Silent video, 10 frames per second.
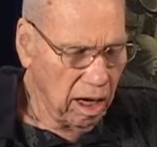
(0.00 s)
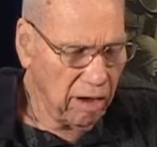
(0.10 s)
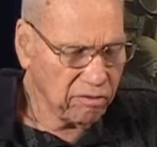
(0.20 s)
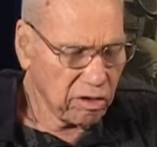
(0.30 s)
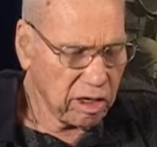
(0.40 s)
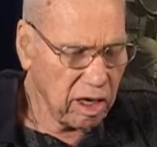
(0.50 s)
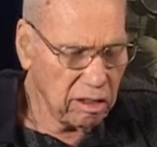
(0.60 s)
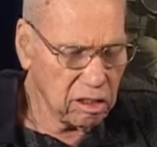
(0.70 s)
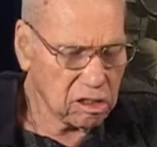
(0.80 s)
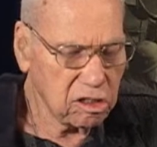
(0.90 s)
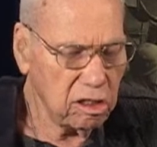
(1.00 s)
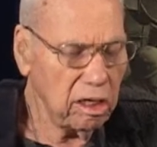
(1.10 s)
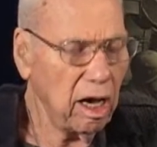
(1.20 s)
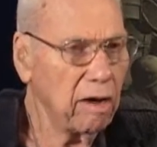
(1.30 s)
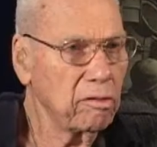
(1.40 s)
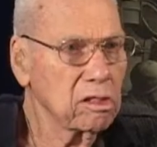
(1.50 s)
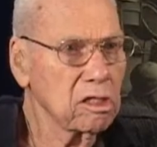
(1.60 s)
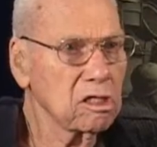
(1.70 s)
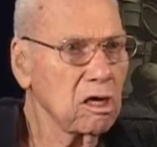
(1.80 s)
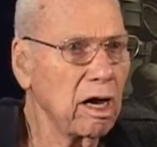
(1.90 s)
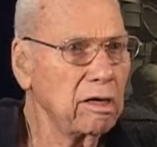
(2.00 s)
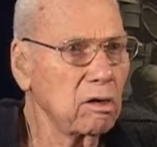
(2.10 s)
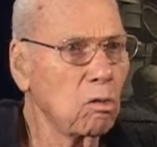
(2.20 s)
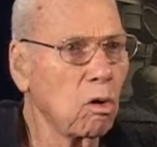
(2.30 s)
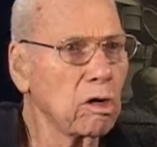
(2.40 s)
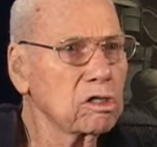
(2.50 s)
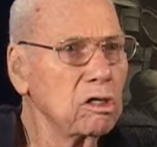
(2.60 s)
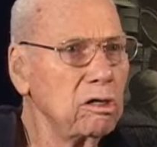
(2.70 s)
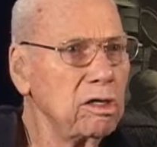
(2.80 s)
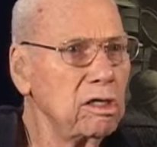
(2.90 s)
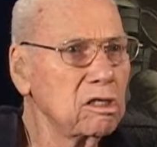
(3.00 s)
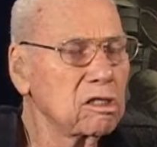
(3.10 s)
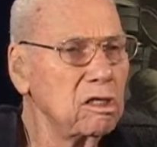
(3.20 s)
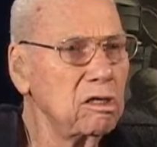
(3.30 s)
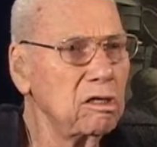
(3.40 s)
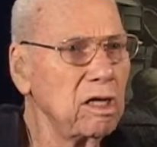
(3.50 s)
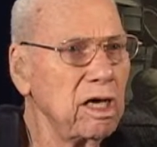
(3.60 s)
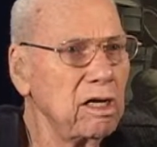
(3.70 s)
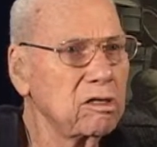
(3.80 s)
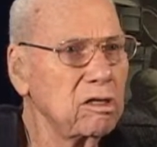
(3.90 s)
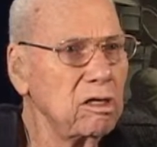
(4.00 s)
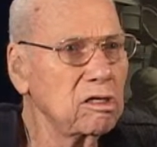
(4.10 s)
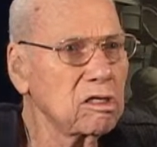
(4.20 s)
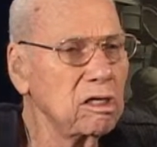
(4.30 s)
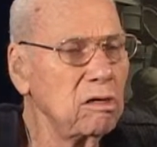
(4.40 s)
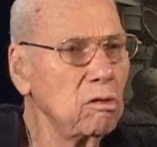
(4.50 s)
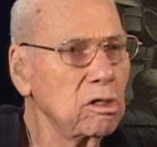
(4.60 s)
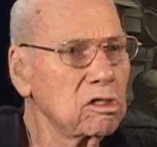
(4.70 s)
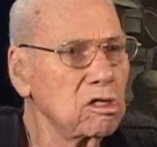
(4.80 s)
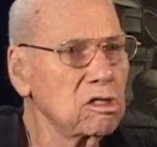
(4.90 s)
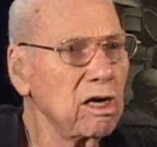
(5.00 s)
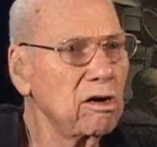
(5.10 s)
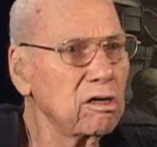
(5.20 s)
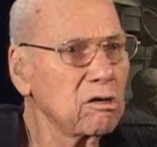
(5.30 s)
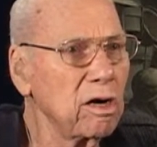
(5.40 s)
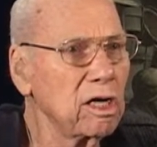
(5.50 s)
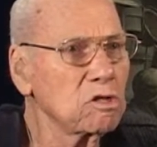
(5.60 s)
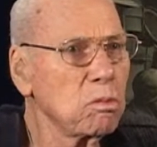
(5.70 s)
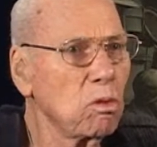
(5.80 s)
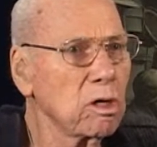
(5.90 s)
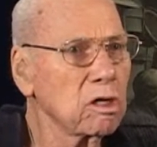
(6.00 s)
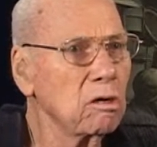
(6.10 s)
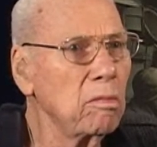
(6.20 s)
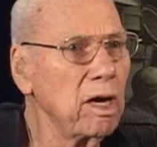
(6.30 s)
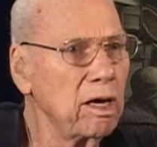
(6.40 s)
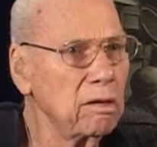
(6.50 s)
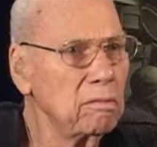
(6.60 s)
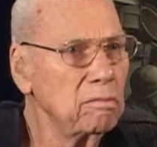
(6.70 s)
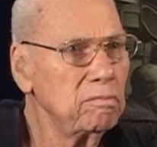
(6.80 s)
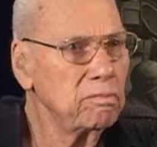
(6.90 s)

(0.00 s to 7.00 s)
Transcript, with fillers: After Kansas City, I was assigned to Washington, D.C. to the ATC, which is Air Transport Command.